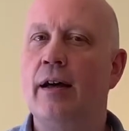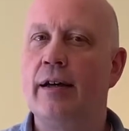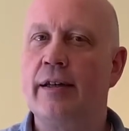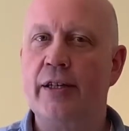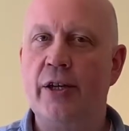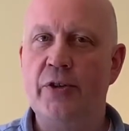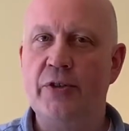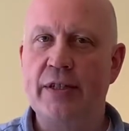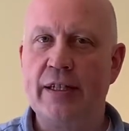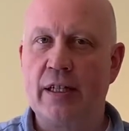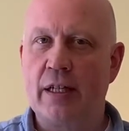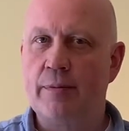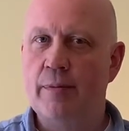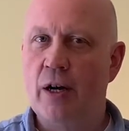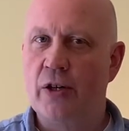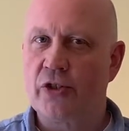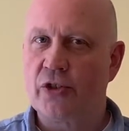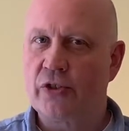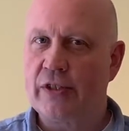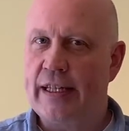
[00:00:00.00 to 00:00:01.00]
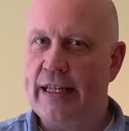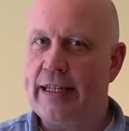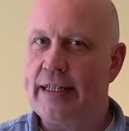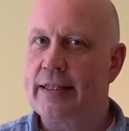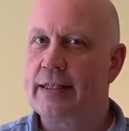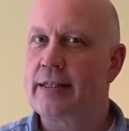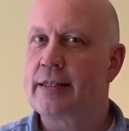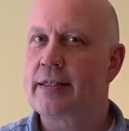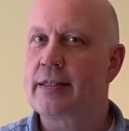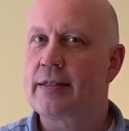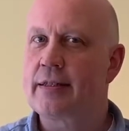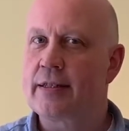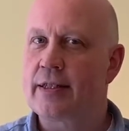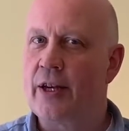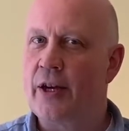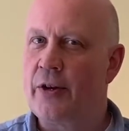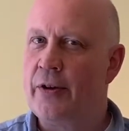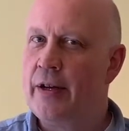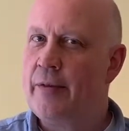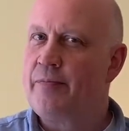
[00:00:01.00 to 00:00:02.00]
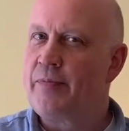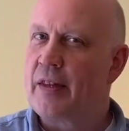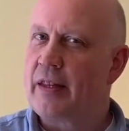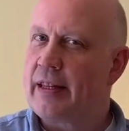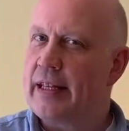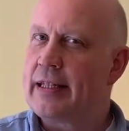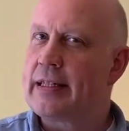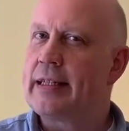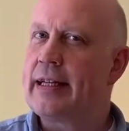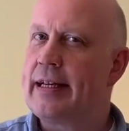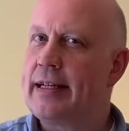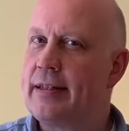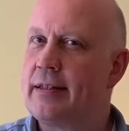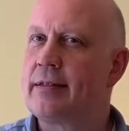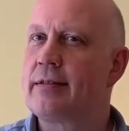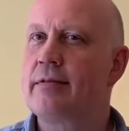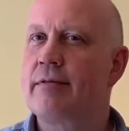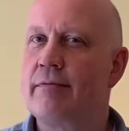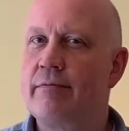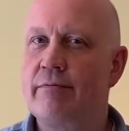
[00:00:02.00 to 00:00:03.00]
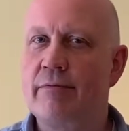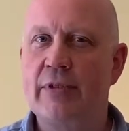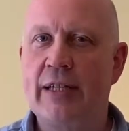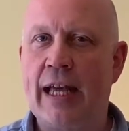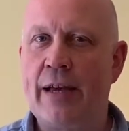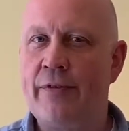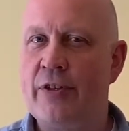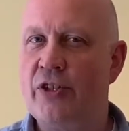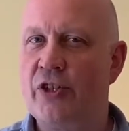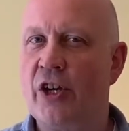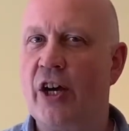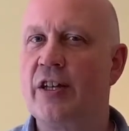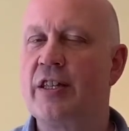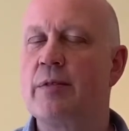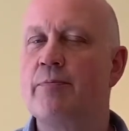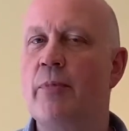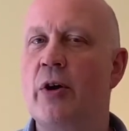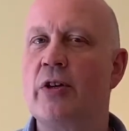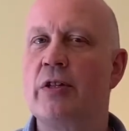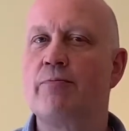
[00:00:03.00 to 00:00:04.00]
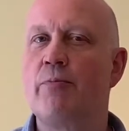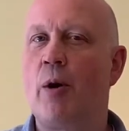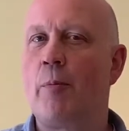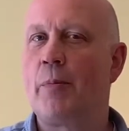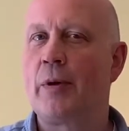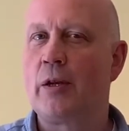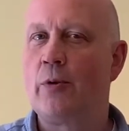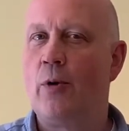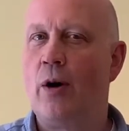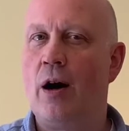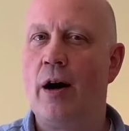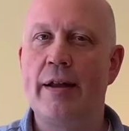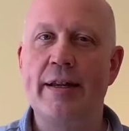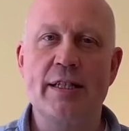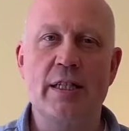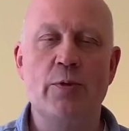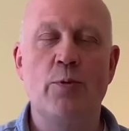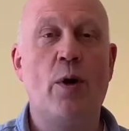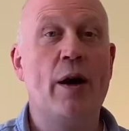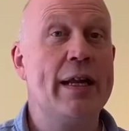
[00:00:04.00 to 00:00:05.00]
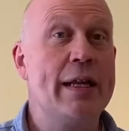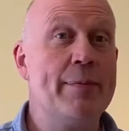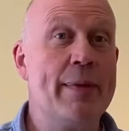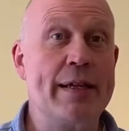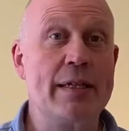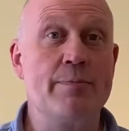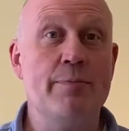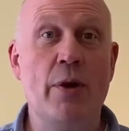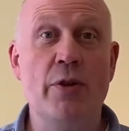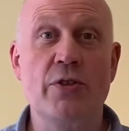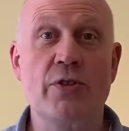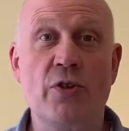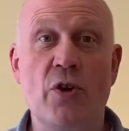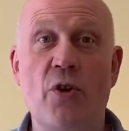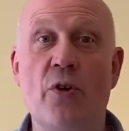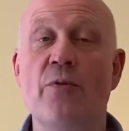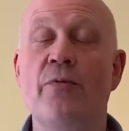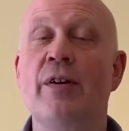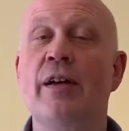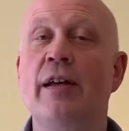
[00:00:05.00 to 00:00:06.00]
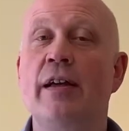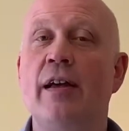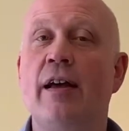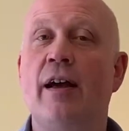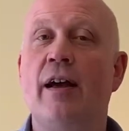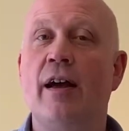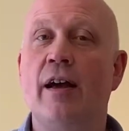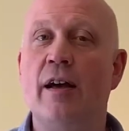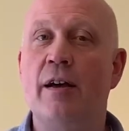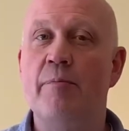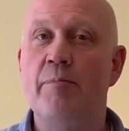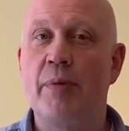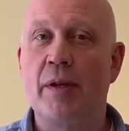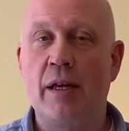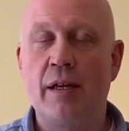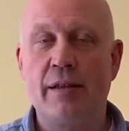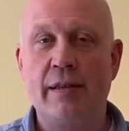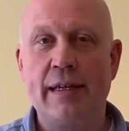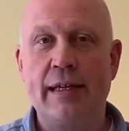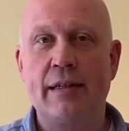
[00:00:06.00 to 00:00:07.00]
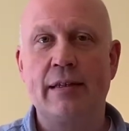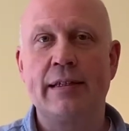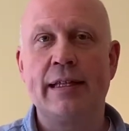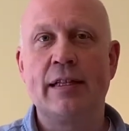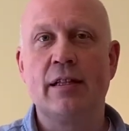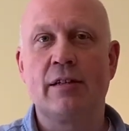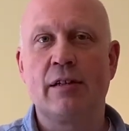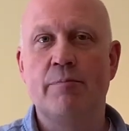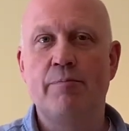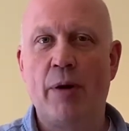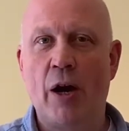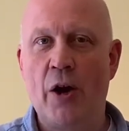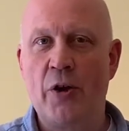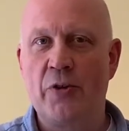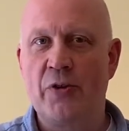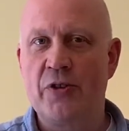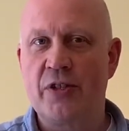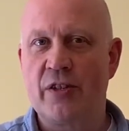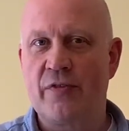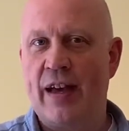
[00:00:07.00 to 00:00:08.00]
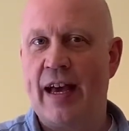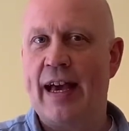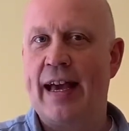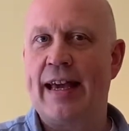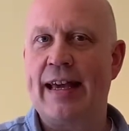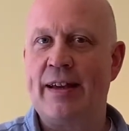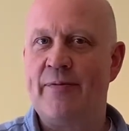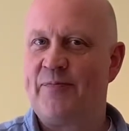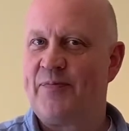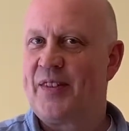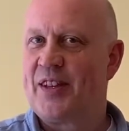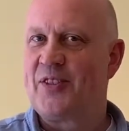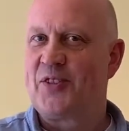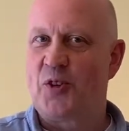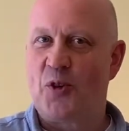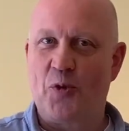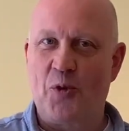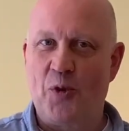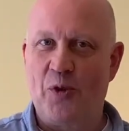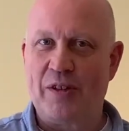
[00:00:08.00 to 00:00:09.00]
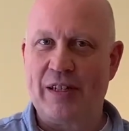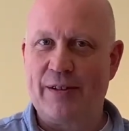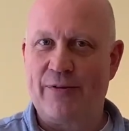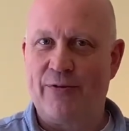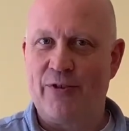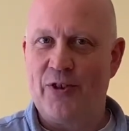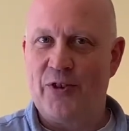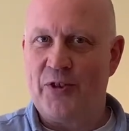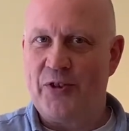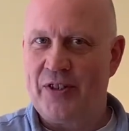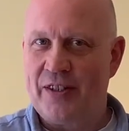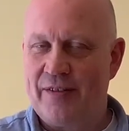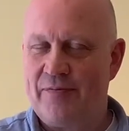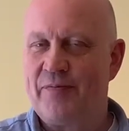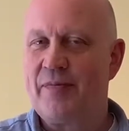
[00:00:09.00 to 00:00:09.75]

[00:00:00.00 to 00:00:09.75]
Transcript: using commercial yeasts. So this is Kevin Judd's most popular wine. It's the wine he makes most of, but I think little components of A, top quality fruit,